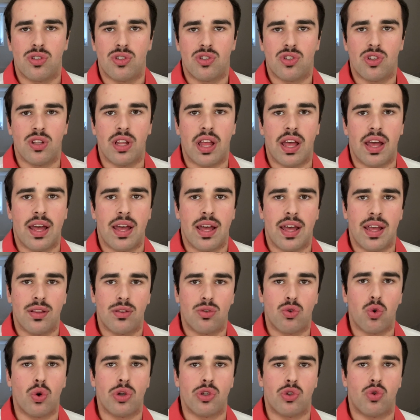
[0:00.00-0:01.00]
to let
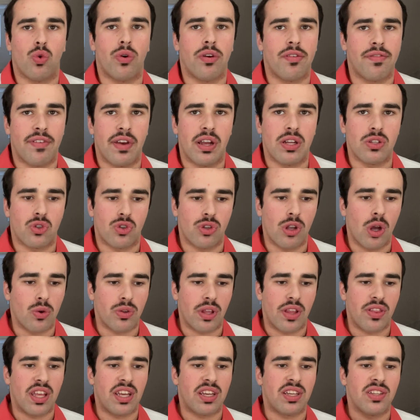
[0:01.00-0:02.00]
Toy Story fans know
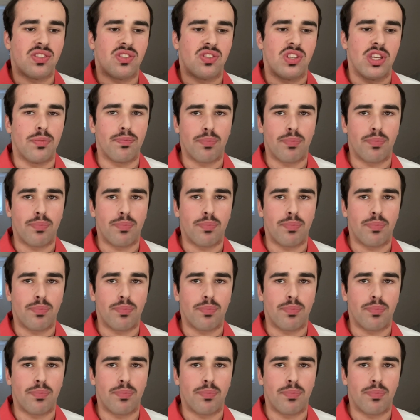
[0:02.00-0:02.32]
that they can see